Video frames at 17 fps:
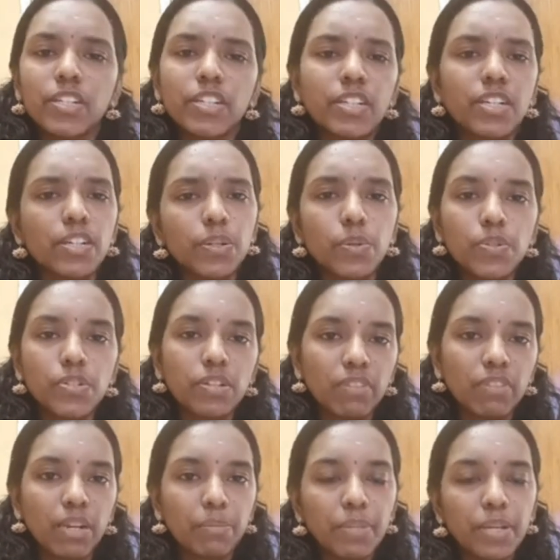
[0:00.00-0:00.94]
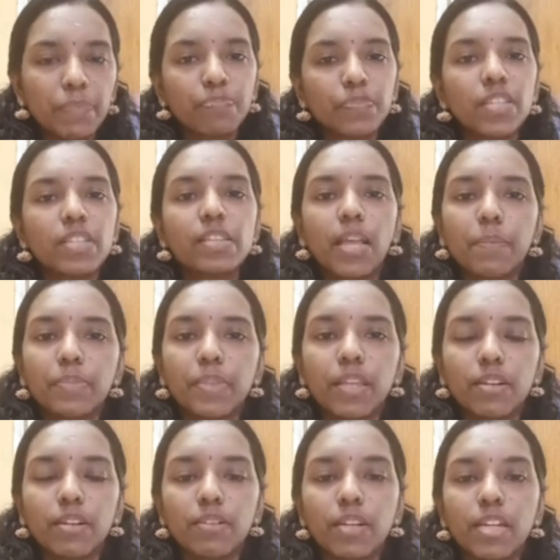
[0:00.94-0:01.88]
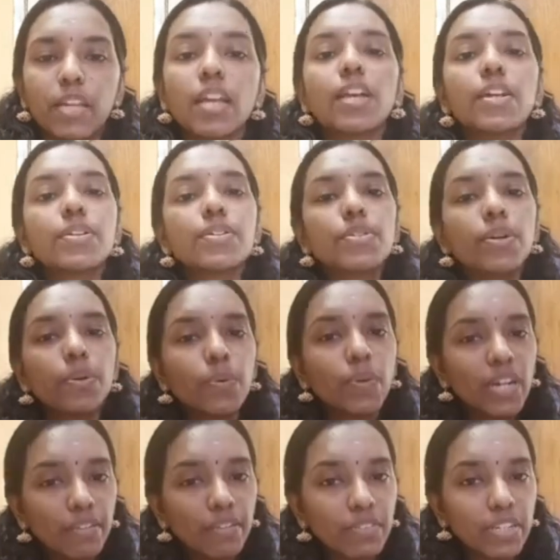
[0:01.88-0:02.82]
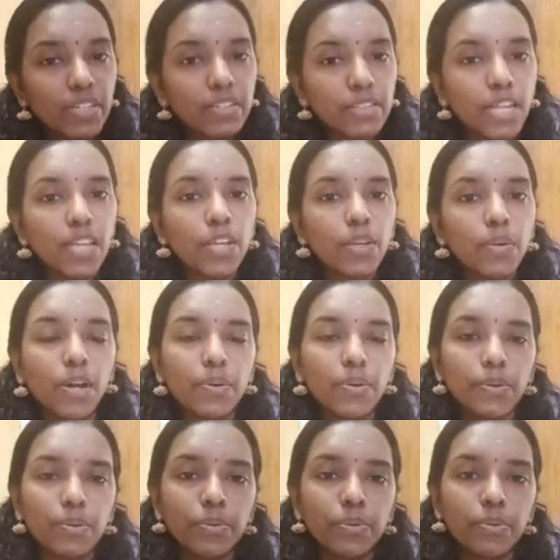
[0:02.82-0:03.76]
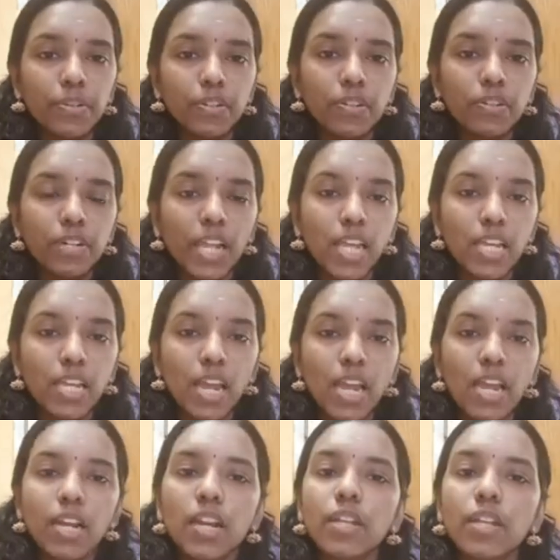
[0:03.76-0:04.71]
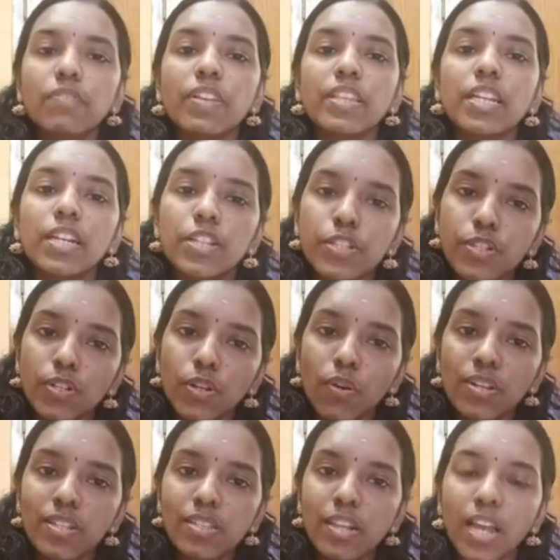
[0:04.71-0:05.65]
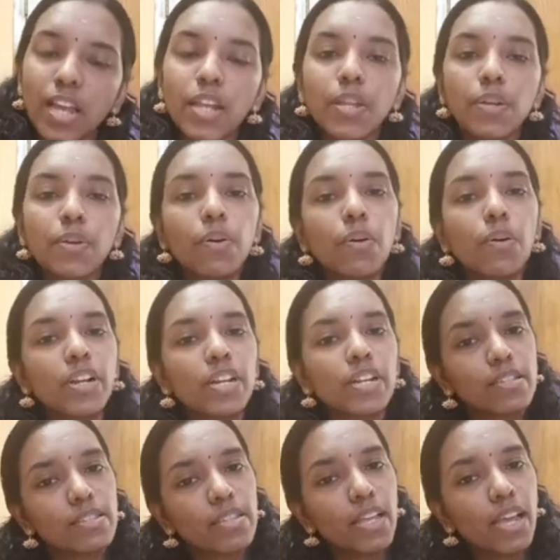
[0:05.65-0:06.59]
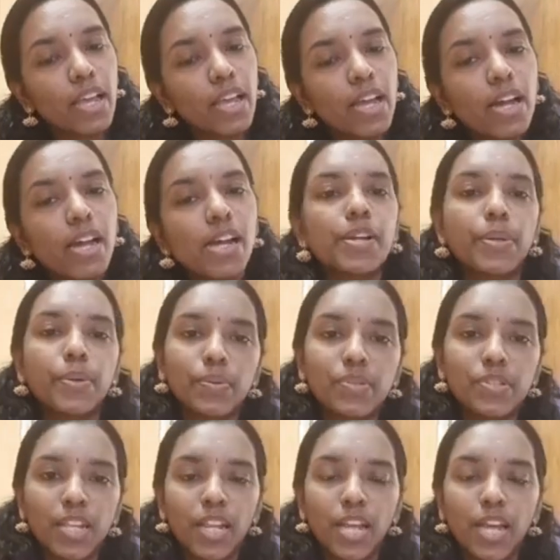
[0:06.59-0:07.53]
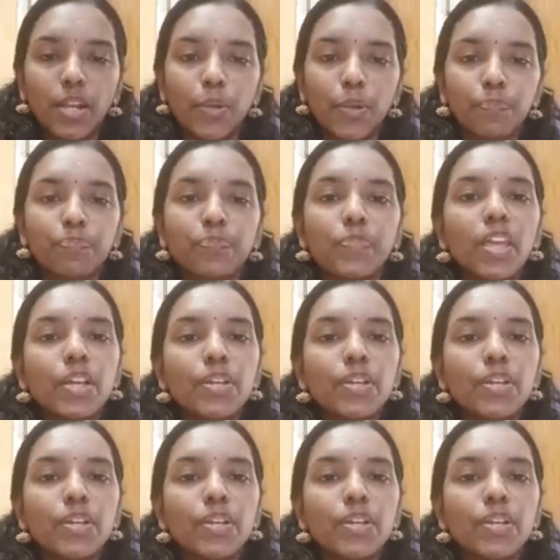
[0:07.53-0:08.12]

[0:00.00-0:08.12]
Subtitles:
Conclusion will be same thing only. So only one thing you have to take care, whether it is non-scenario or it is a unknown scenario.